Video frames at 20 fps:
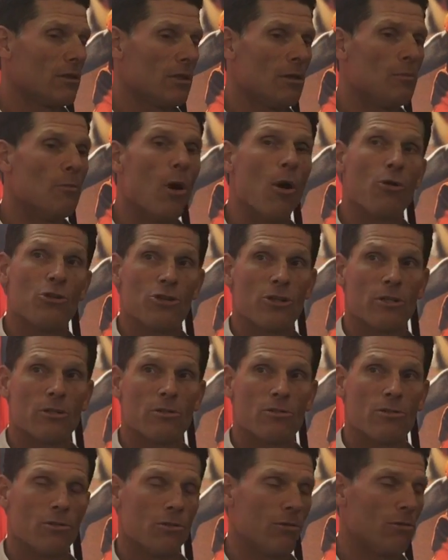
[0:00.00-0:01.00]

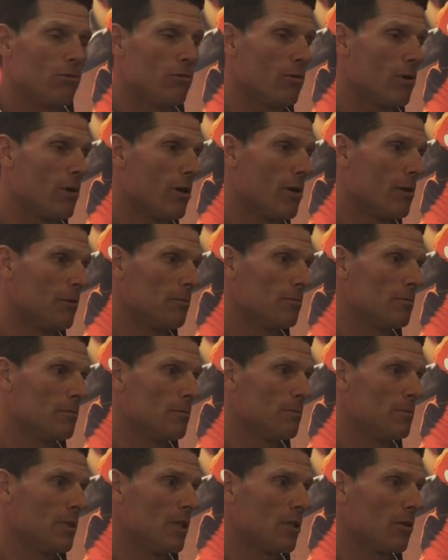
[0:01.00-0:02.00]
emotion to,
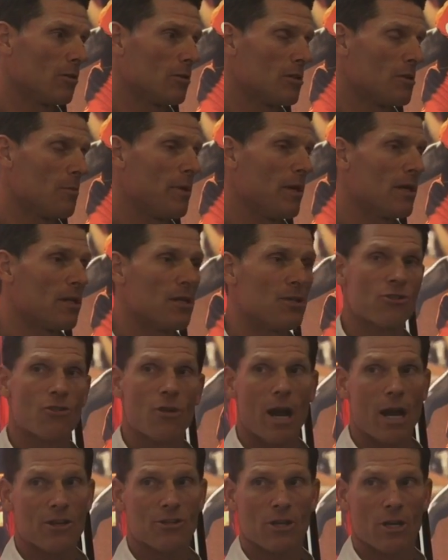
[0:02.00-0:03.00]
to be a
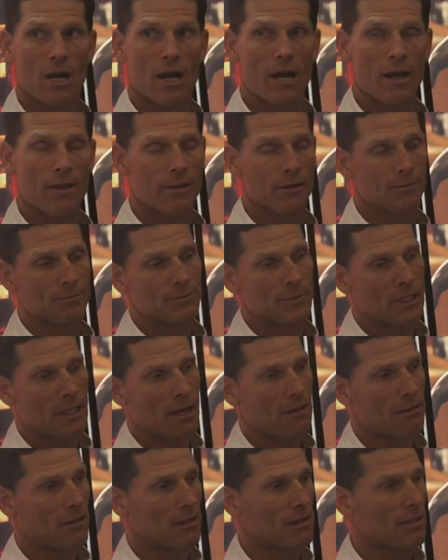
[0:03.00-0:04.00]
distraction either. And
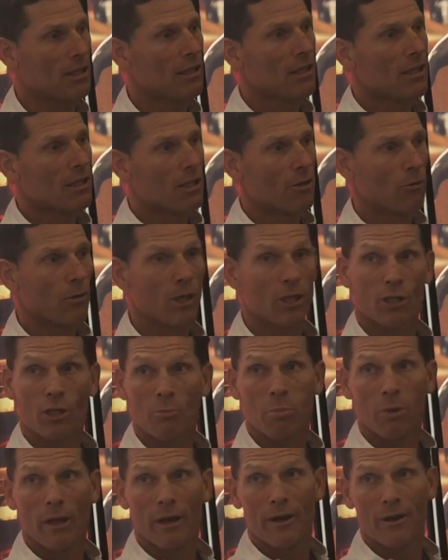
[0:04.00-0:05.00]
I think the really
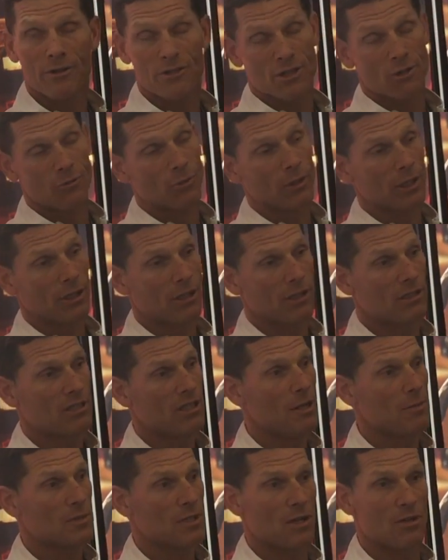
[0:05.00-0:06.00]
good players and really good
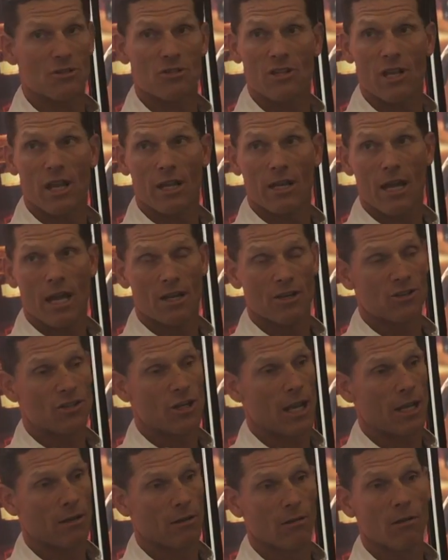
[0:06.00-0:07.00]
teams understand how to
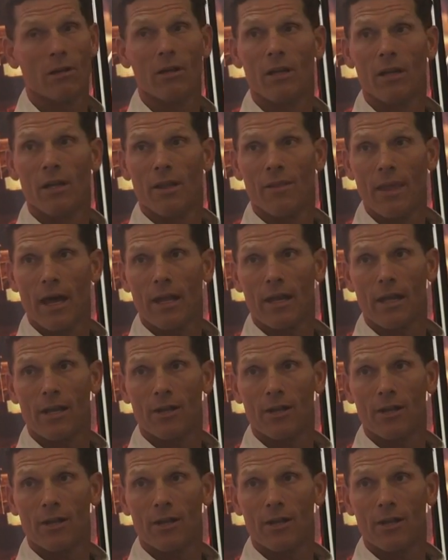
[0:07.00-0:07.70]
channel that